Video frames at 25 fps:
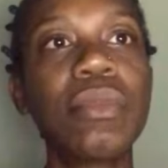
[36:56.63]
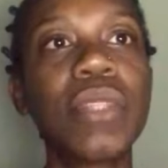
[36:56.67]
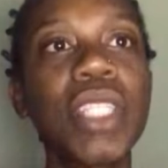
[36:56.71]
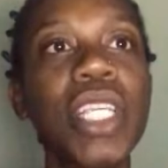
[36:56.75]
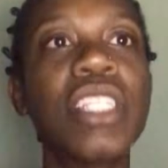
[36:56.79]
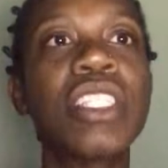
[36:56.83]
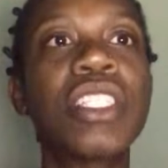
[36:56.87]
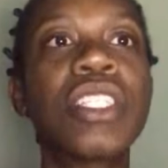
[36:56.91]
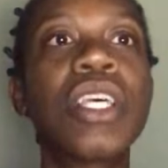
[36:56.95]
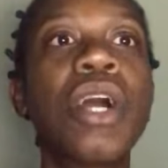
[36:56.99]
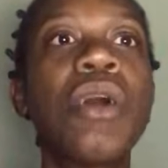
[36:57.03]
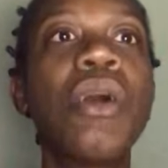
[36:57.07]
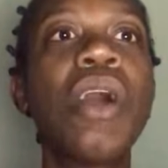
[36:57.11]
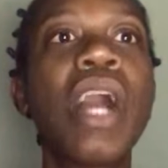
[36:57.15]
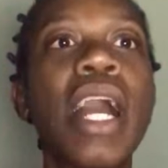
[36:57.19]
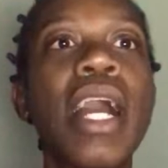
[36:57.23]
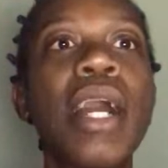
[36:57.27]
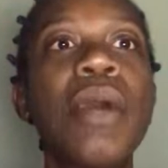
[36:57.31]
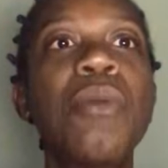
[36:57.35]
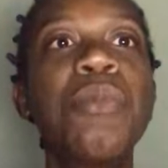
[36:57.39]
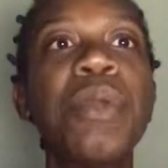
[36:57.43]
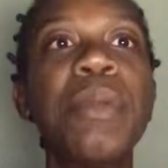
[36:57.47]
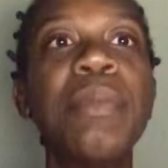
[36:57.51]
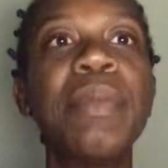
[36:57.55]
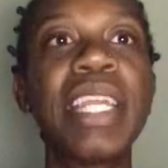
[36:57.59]

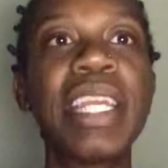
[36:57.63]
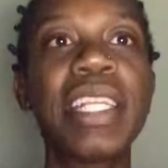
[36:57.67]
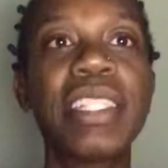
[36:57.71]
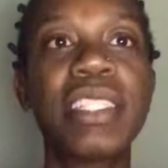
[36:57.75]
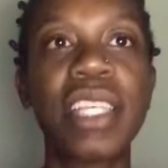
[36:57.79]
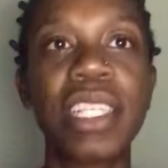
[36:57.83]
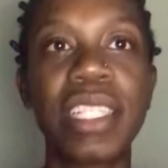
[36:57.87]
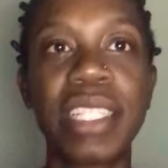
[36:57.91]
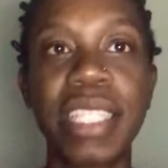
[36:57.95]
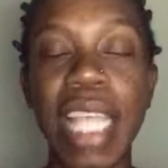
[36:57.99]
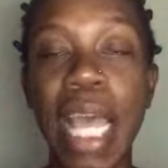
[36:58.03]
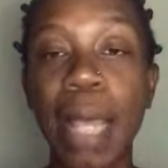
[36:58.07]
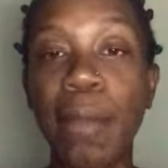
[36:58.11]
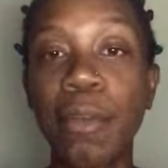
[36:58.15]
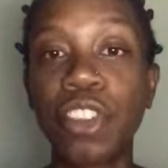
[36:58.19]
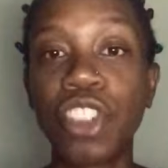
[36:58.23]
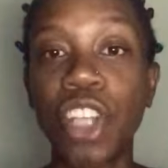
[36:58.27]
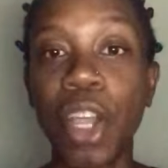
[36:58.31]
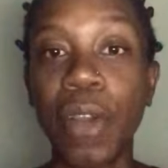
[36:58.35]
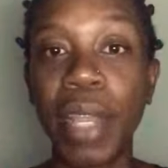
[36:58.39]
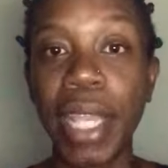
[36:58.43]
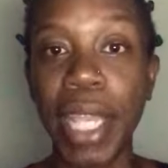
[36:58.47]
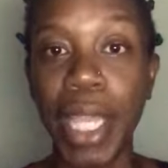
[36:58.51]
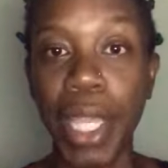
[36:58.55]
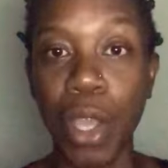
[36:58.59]
So we begin to establish
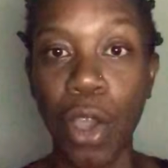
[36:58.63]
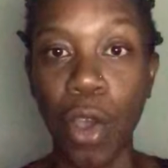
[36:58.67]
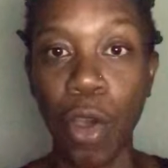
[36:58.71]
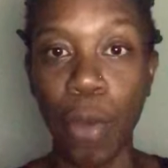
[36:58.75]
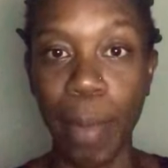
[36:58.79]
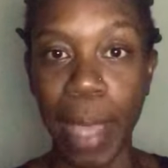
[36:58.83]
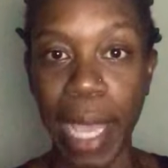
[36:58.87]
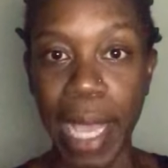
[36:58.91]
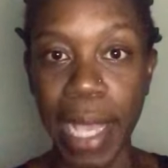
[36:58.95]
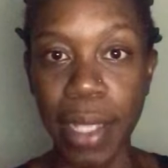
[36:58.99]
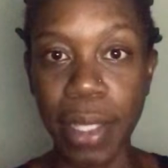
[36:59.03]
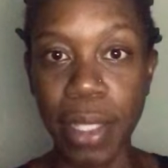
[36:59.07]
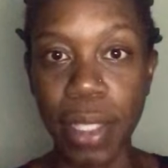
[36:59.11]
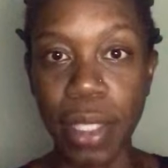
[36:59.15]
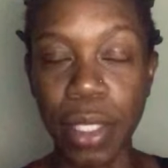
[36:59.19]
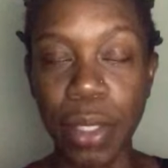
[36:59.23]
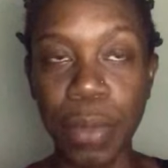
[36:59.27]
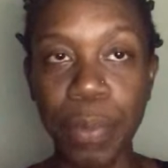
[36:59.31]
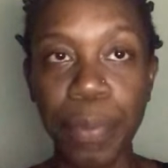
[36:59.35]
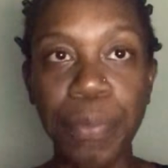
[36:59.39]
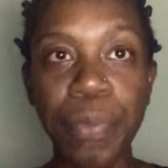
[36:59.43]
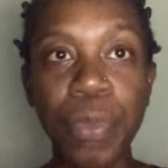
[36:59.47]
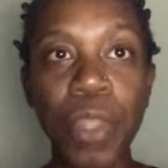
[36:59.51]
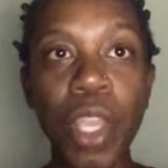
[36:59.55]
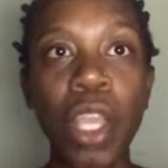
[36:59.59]
our ego base,
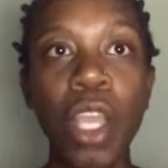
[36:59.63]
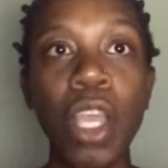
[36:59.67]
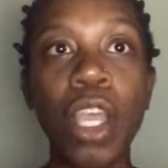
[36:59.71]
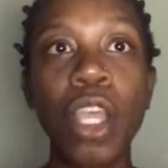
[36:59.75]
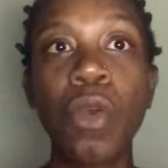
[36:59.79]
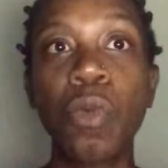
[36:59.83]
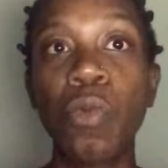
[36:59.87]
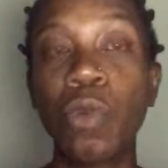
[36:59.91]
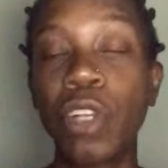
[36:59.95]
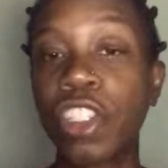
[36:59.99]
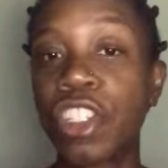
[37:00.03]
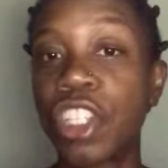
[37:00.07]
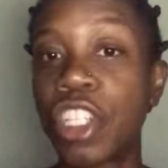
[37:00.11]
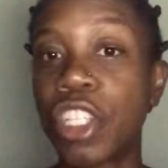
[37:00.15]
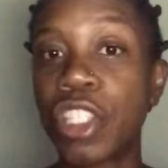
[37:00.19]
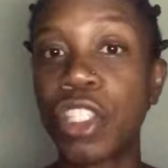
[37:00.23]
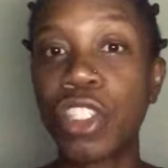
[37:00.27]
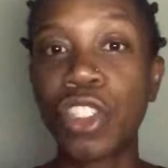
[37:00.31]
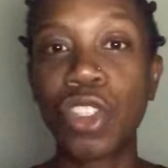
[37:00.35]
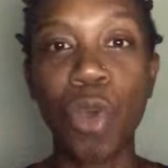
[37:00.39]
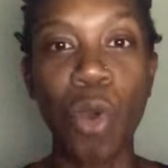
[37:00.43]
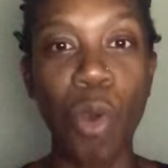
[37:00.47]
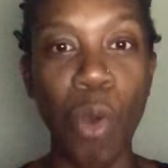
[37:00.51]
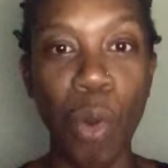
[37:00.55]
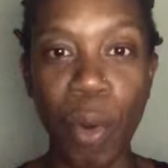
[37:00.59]
which is
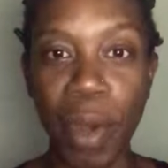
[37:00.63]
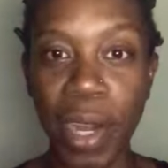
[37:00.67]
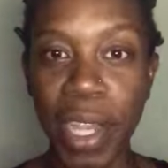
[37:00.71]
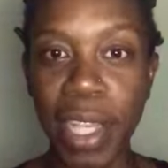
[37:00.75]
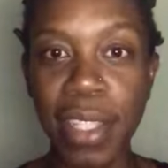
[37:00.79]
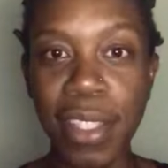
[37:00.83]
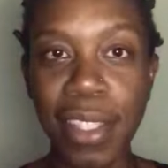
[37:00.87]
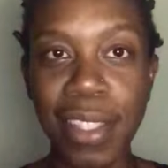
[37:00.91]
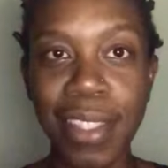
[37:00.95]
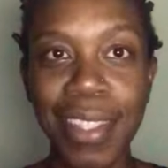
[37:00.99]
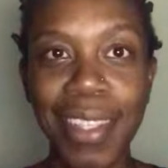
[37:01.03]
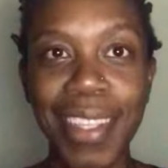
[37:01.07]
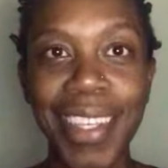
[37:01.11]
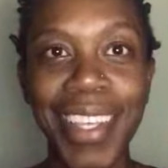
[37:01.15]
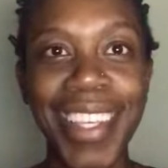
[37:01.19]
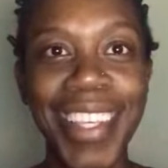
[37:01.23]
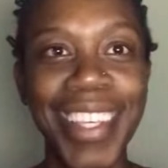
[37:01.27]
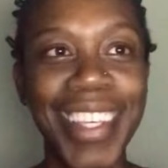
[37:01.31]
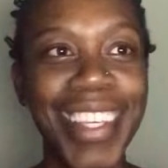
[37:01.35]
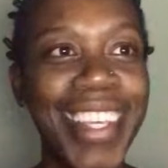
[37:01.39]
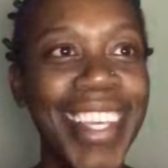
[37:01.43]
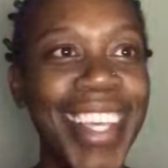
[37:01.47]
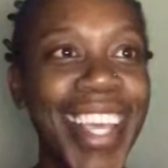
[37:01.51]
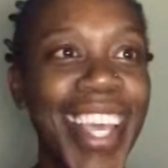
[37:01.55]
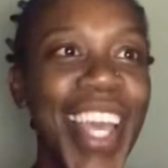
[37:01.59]
Taurus,
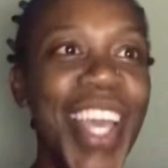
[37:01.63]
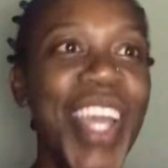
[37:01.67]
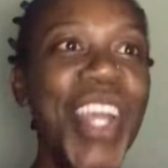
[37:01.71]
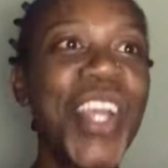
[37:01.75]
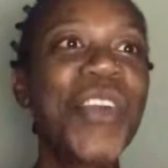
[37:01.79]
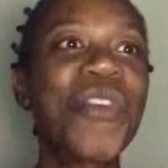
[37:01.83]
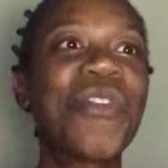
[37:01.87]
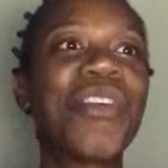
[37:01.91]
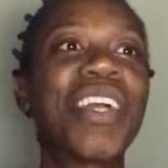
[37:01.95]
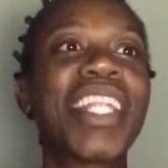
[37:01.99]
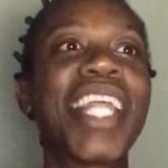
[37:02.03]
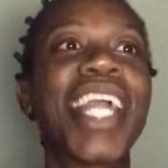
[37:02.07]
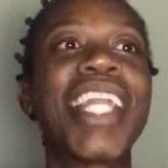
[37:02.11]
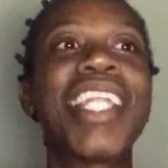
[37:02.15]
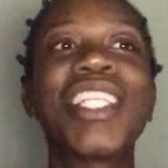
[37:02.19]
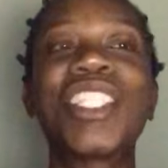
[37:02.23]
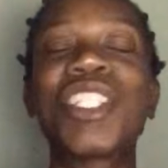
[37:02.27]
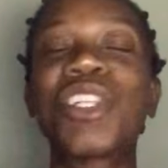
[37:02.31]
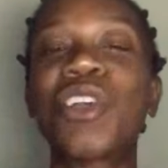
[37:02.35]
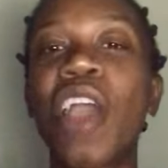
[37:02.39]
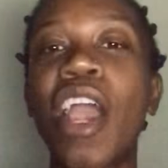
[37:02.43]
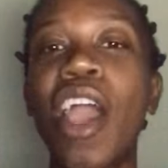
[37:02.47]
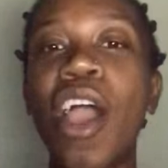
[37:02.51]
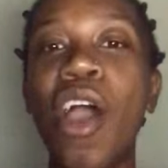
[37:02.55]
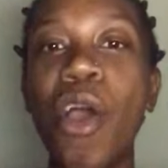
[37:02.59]
relating
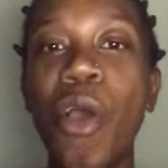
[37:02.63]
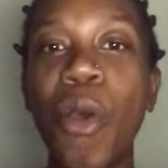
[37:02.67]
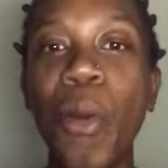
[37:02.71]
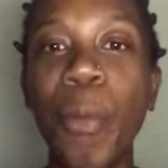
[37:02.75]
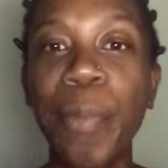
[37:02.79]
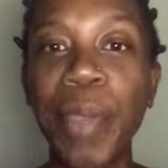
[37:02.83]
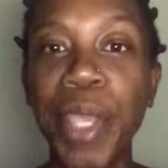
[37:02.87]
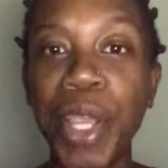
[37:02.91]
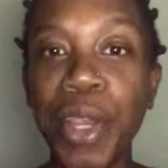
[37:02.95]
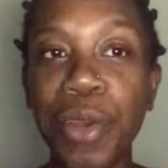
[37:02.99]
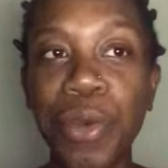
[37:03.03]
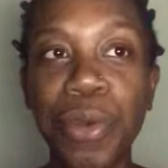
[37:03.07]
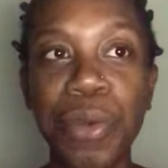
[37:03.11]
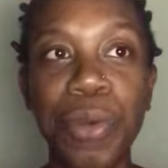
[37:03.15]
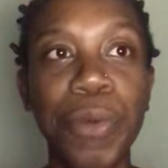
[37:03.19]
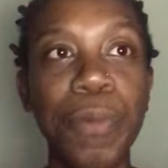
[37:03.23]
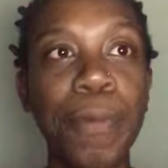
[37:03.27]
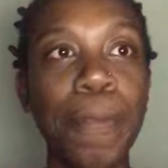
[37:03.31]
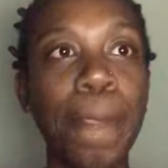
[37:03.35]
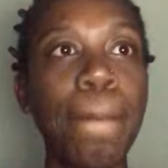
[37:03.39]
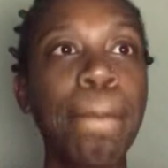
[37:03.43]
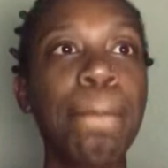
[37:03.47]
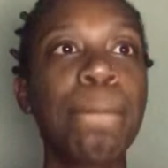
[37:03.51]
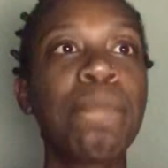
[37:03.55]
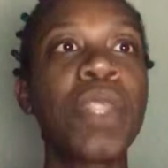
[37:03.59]
to our own peer group.
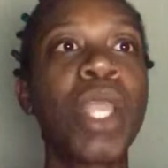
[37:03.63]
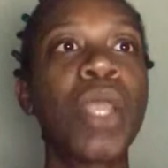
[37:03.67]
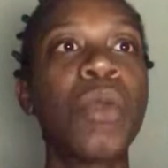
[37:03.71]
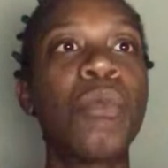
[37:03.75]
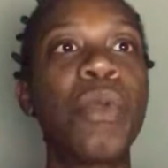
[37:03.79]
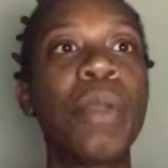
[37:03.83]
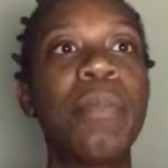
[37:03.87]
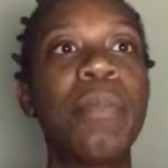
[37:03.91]
We